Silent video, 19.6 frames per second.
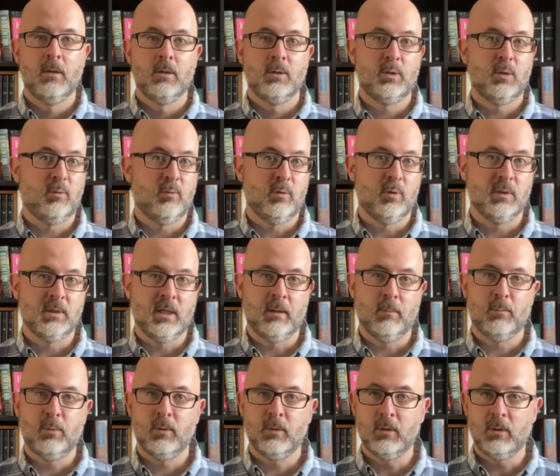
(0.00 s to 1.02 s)
So for
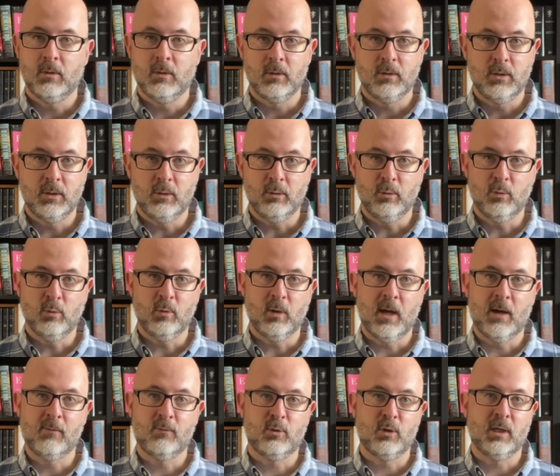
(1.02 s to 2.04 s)
example, you could do,
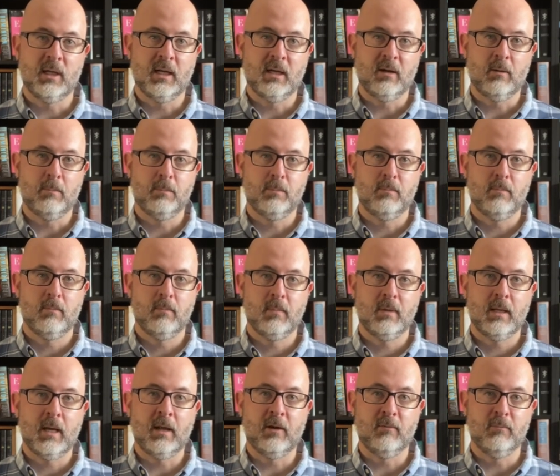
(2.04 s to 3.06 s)
after I get up
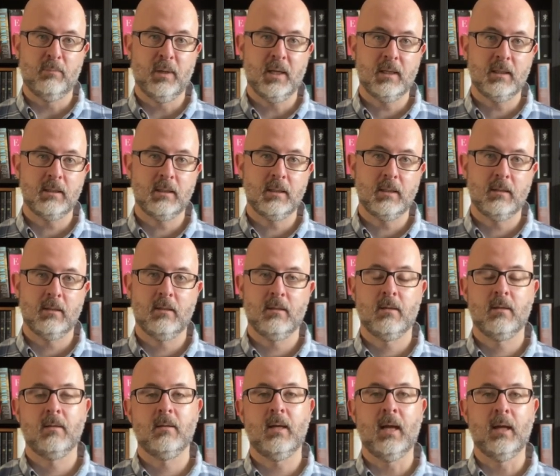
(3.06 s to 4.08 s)
out of bed,
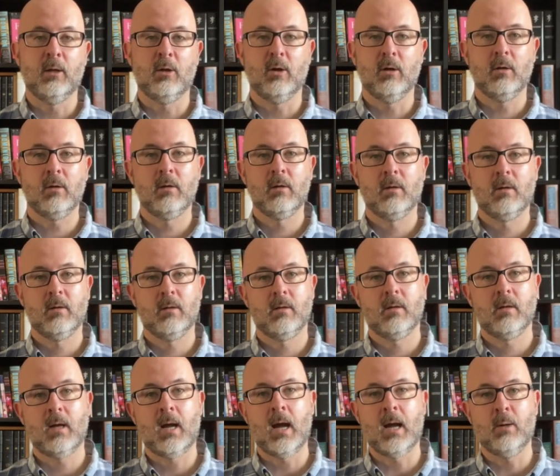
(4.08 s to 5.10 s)
anchor,
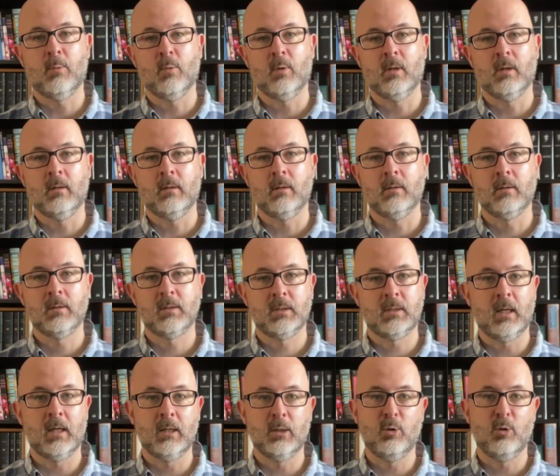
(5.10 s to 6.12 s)
I will
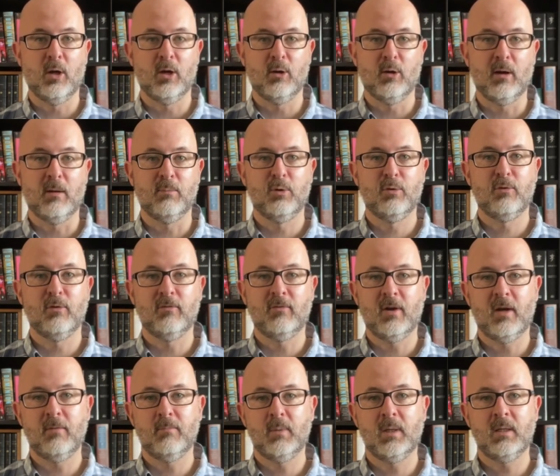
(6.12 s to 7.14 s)
study Greek grammar for
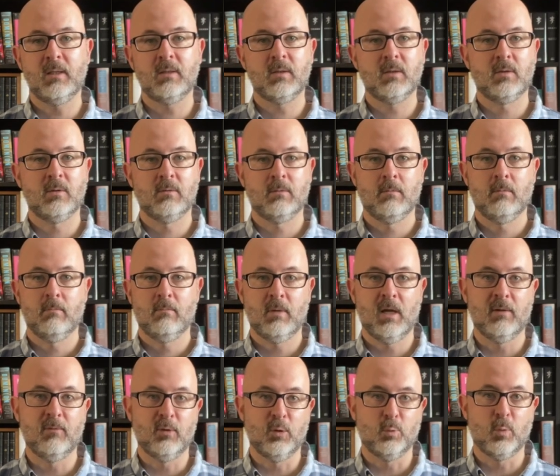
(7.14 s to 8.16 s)
5 minutes,
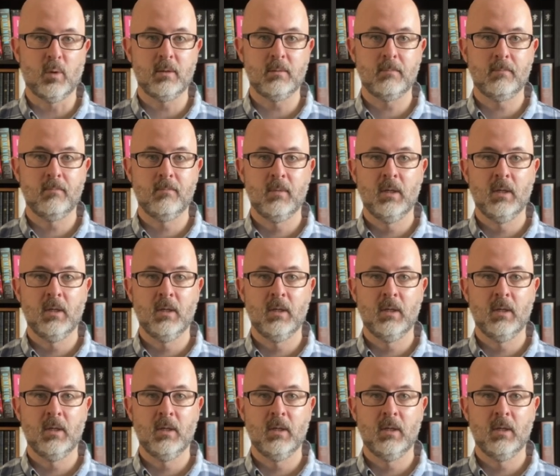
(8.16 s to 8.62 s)
behavior 1.